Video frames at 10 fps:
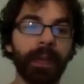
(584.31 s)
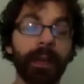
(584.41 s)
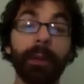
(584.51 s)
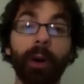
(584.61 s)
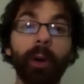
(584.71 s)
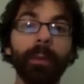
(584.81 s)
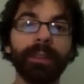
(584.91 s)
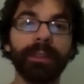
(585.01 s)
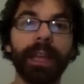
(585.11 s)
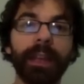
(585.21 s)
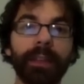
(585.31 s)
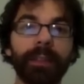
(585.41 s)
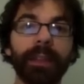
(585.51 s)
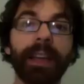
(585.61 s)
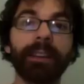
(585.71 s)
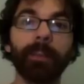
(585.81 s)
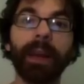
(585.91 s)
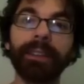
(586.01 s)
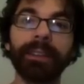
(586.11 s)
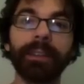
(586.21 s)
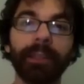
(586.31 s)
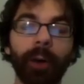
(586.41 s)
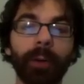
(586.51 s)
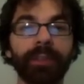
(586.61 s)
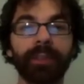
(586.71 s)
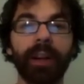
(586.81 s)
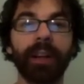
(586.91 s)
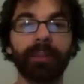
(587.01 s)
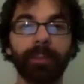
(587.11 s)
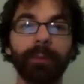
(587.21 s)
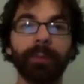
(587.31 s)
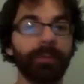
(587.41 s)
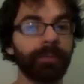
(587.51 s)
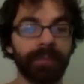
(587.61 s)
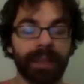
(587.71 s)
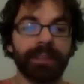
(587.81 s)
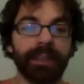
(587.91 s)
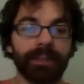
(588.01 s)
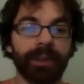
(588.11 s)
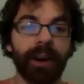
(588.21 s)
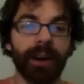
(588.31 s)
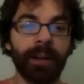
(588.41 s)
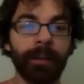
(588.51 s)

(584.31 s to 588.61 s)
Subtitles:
and we always take the expected lowest cost move. That's A-star.